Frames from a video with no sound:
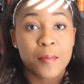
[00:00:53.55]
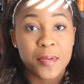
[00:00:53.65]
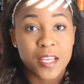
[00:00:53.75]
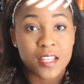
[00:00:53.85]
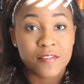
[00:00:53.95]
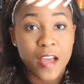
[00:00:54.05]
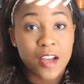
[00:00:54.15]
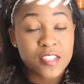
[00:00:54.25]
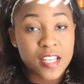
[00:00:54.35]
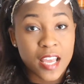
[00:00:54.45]
being
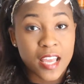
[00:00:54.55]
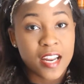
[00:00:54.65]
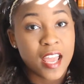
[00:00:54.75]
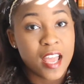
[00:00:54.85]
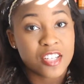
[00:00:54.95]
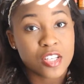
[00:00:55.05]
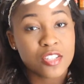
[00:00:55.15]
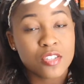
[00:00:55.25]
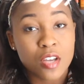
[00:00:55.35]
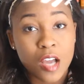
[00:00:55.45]
found dead
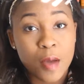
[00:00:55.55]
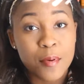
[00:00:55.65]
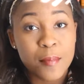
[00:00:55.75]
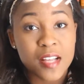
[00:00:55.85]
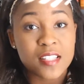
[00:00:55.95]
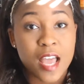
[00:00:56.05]
just a couple months